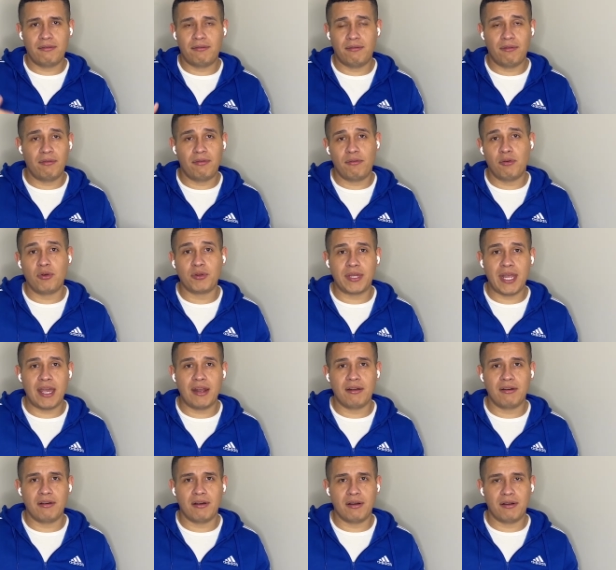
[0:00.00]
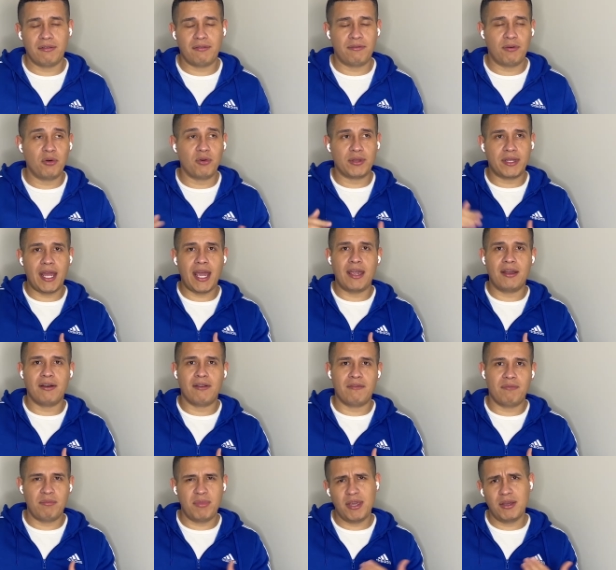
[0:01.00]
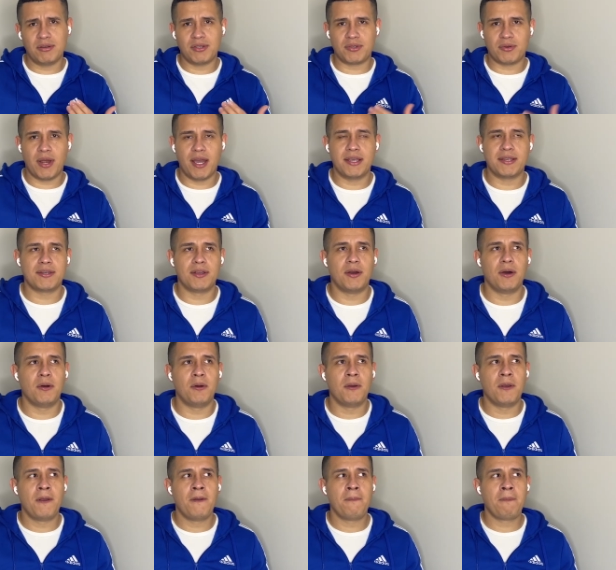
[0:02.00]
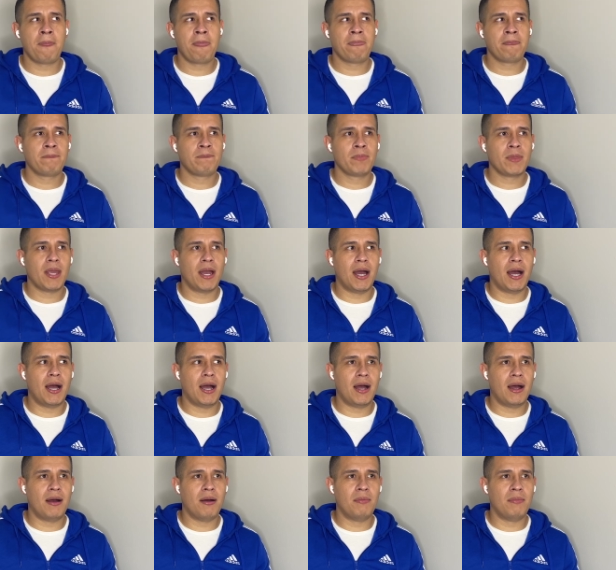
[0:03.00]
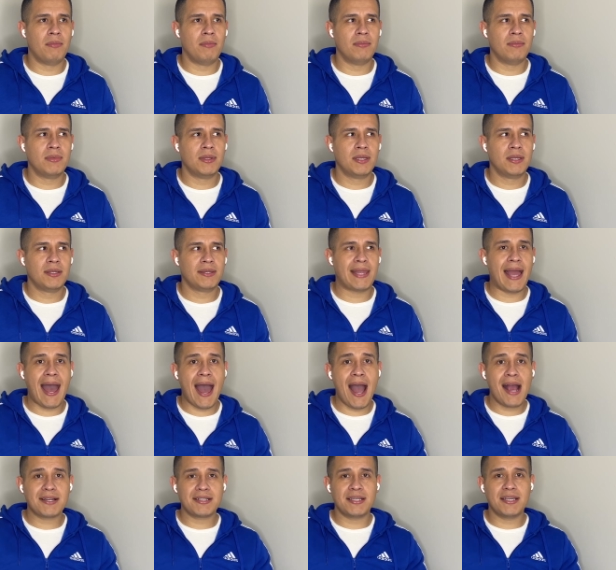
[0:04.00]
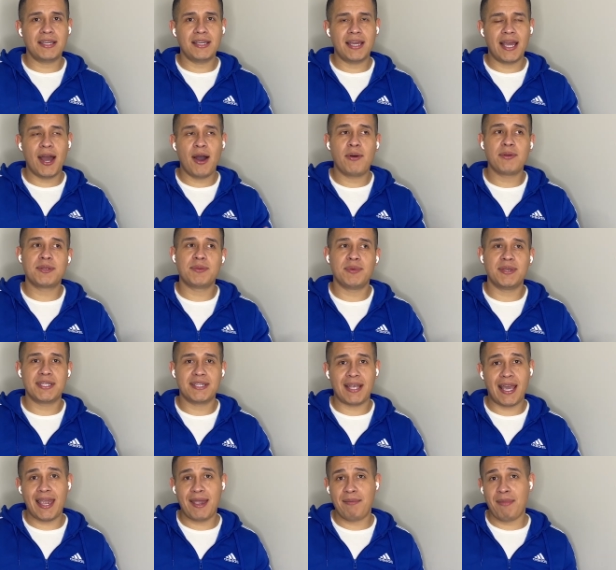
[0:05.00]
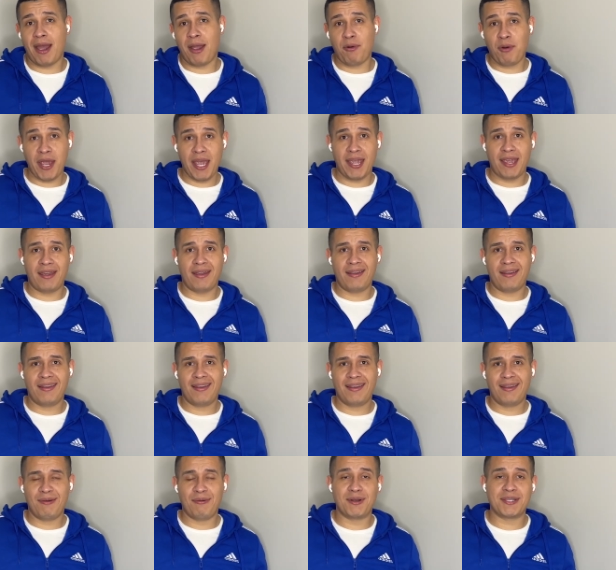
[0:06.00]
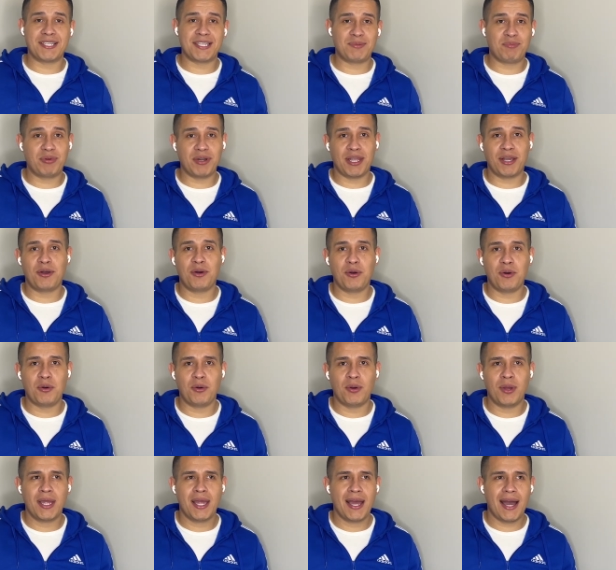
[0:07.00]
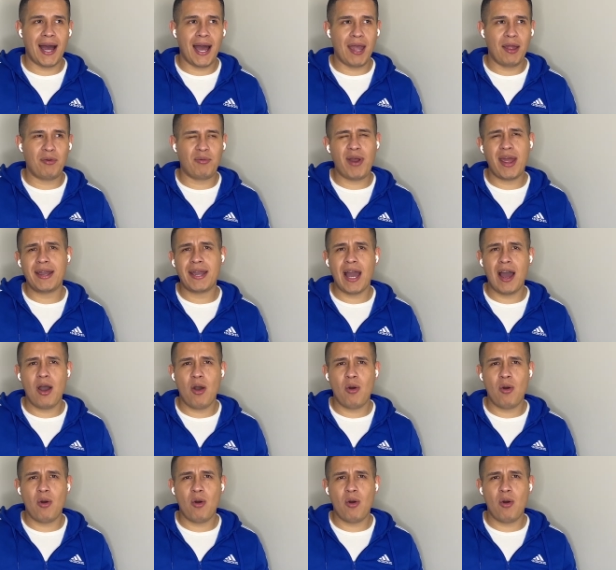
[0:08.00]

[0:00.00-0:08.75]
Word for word: full day to, full day of meals, right? So um, that actually helps me stay in my weight, which is pretty cool. I right now